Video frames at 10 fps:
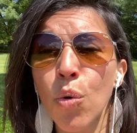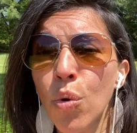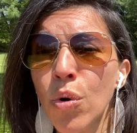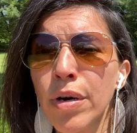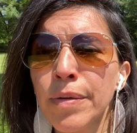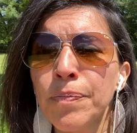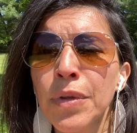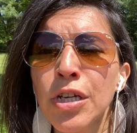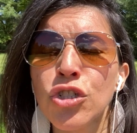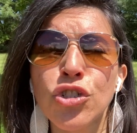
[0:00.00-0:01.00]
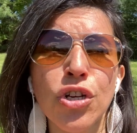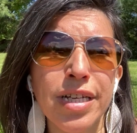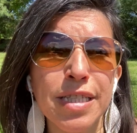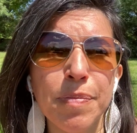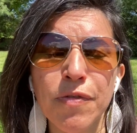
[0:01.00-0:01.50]
or
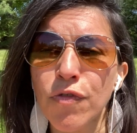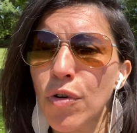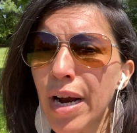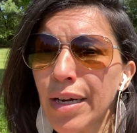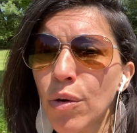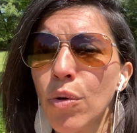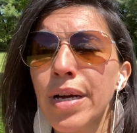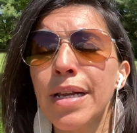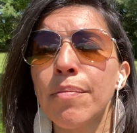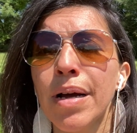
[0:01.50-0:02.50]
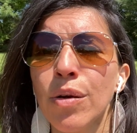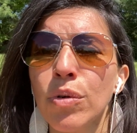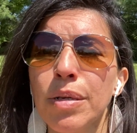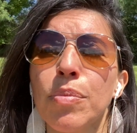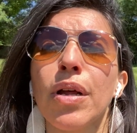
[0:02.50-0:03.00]
just before I go in, my
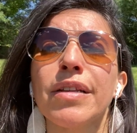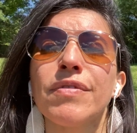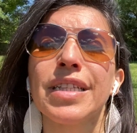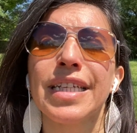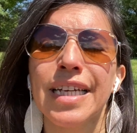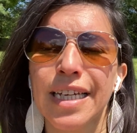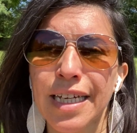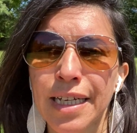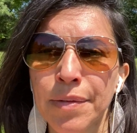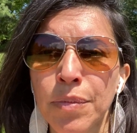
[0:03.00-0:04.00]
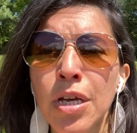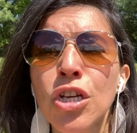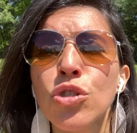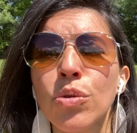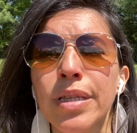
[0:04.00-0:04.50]
holy blood would kick in.
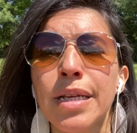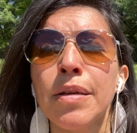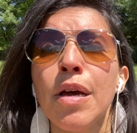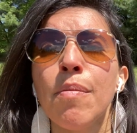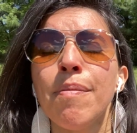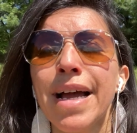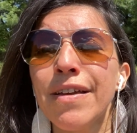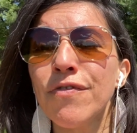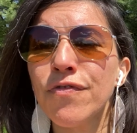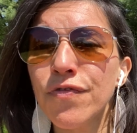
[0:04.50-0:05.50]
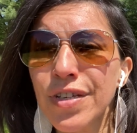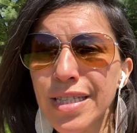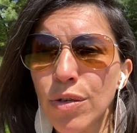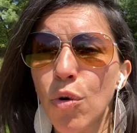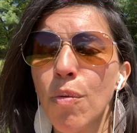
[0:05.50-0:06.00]
So then my
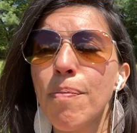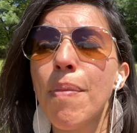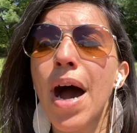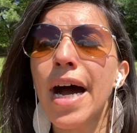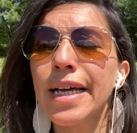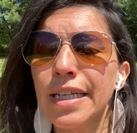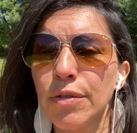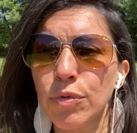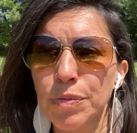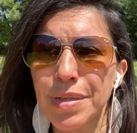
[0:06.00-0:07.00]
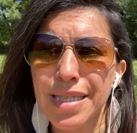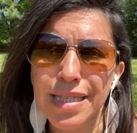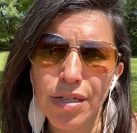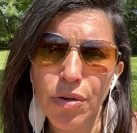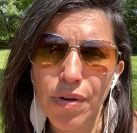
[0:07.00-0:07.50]
physical body would be
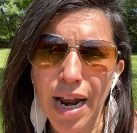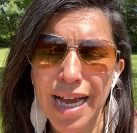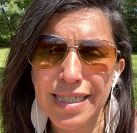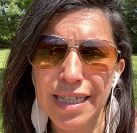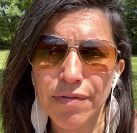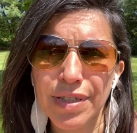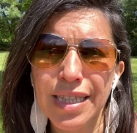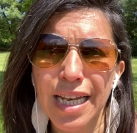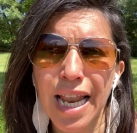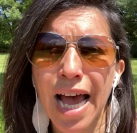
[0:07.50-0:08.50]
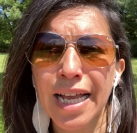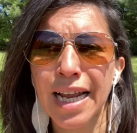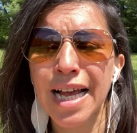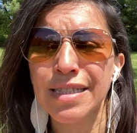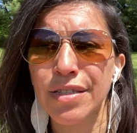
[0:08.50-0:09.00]
synchronizing with the land
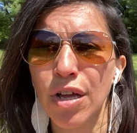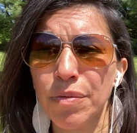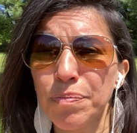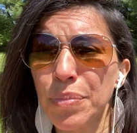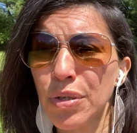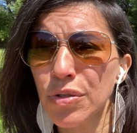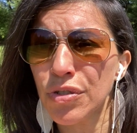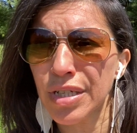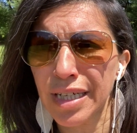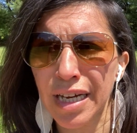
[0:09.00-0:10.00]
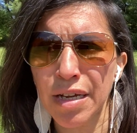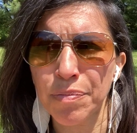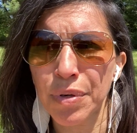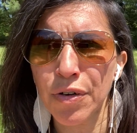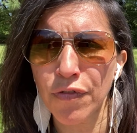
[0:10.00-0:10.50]
and start purging
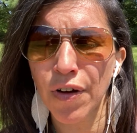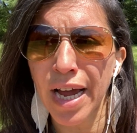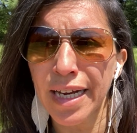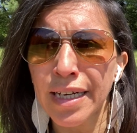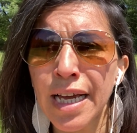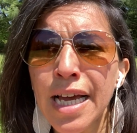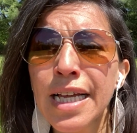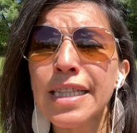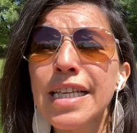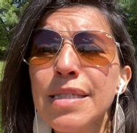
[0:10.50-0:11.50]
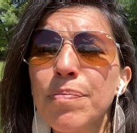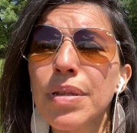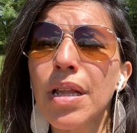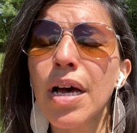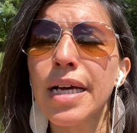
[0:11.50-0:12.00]
and purifying. This
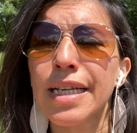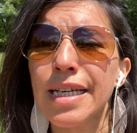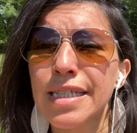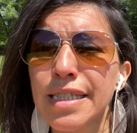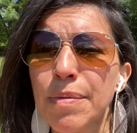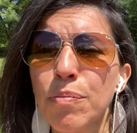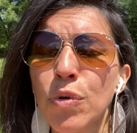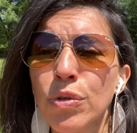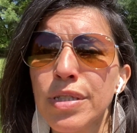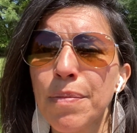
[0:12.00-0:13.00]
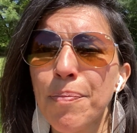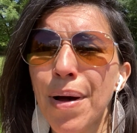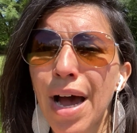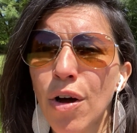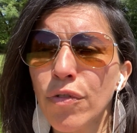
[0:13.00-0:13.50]
blood is the most
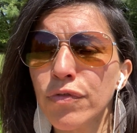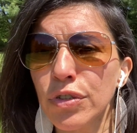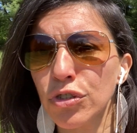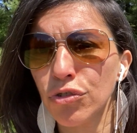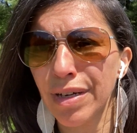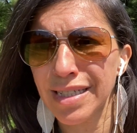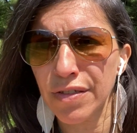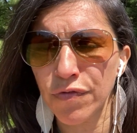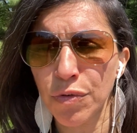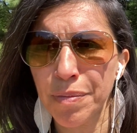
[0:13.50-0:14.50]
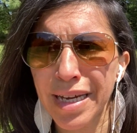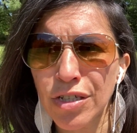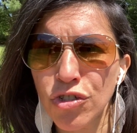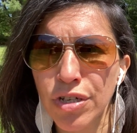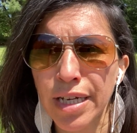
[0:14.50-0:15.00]
powerful
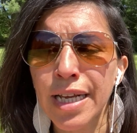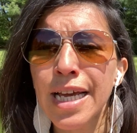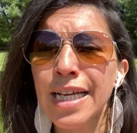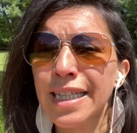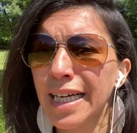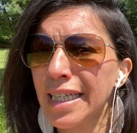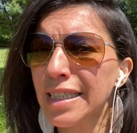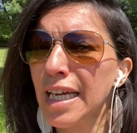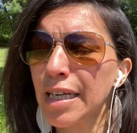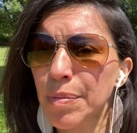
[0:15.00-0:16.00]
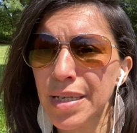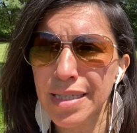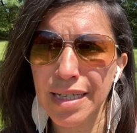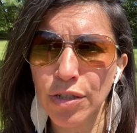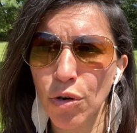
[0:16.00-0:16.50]
transformation that can take
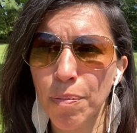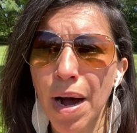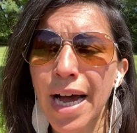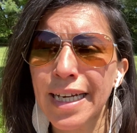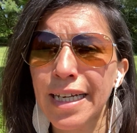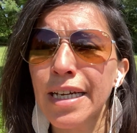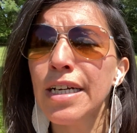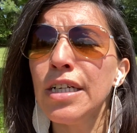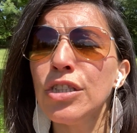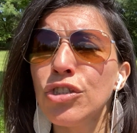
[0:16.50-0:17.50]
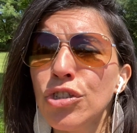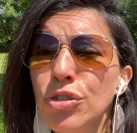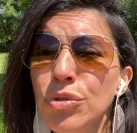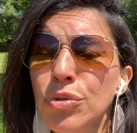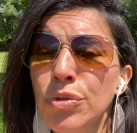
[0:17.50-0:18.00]
place in your body
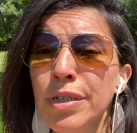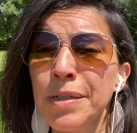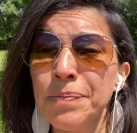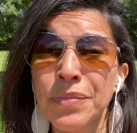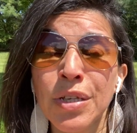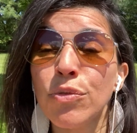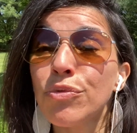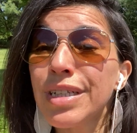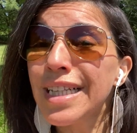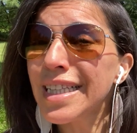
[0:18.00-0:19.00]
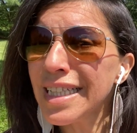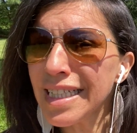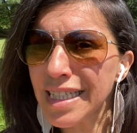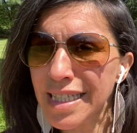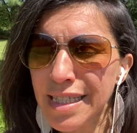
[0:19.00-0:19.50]
to
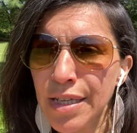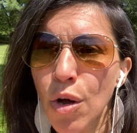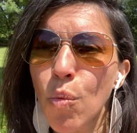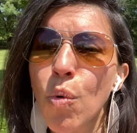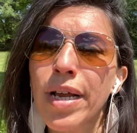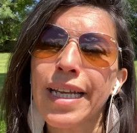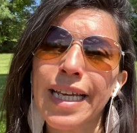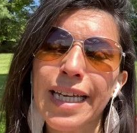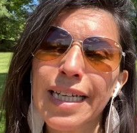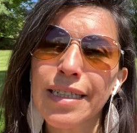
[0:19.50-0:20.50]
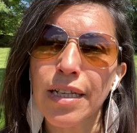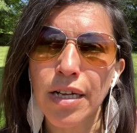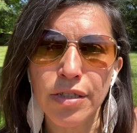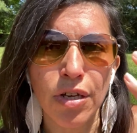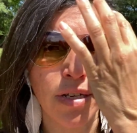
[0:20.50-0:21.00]
release what it
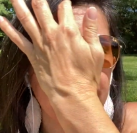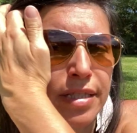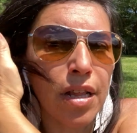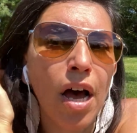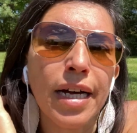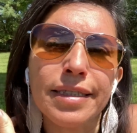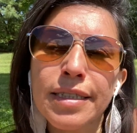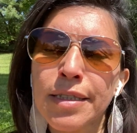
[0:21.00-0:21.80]
does not